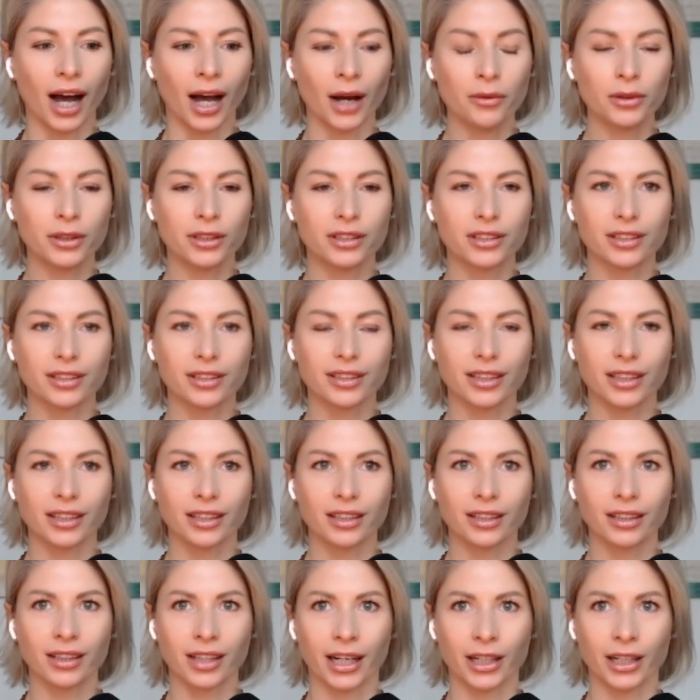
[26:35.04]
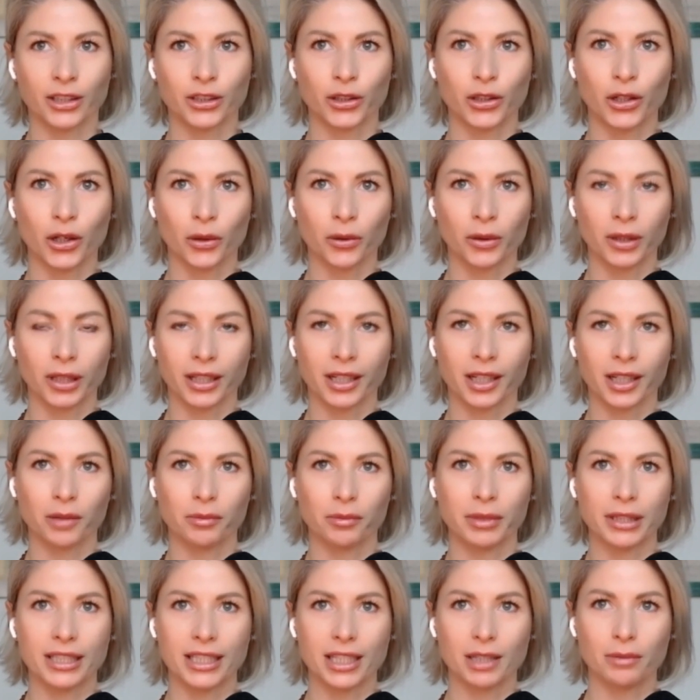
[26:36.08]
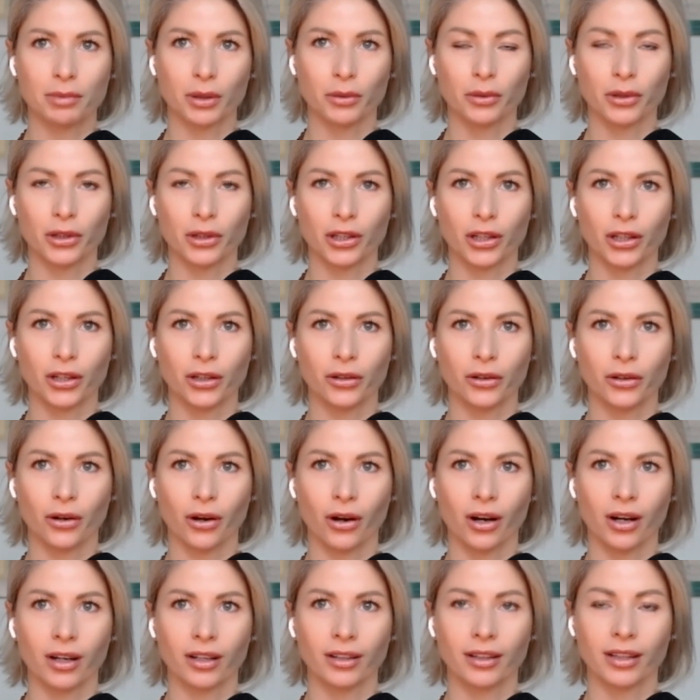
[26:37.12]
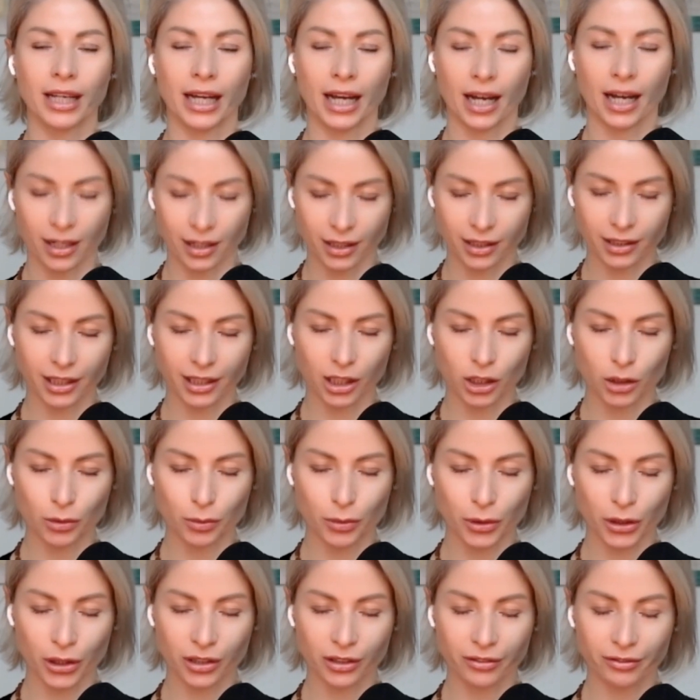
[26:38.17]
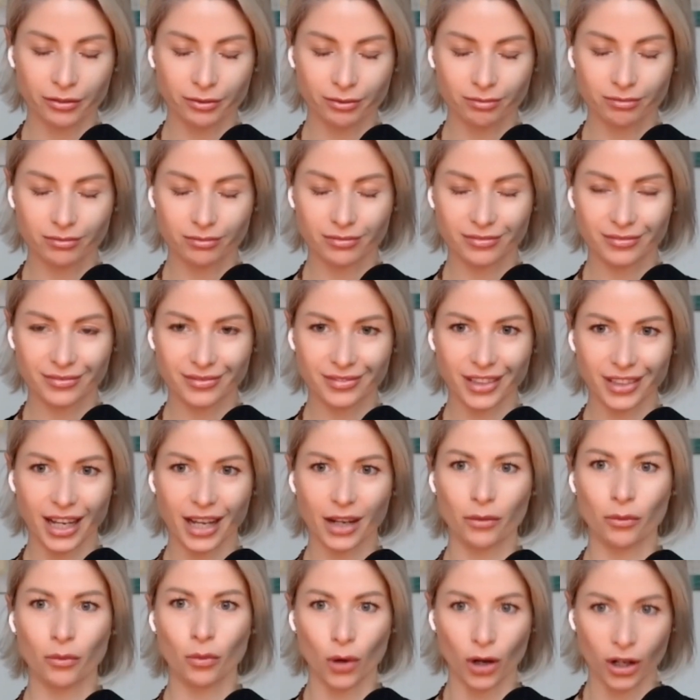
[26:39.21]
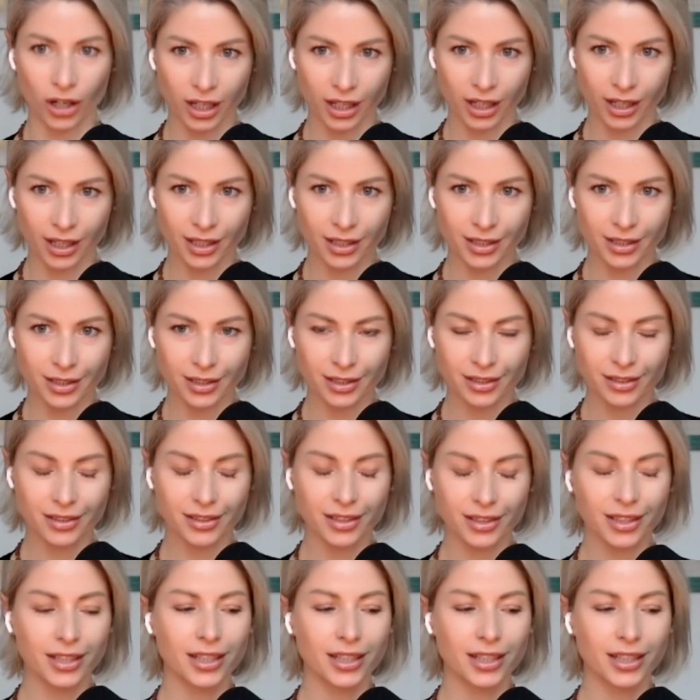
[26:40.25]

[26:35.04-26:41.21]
I would like to go a little bit deeper with you on the unattached burden, what it is.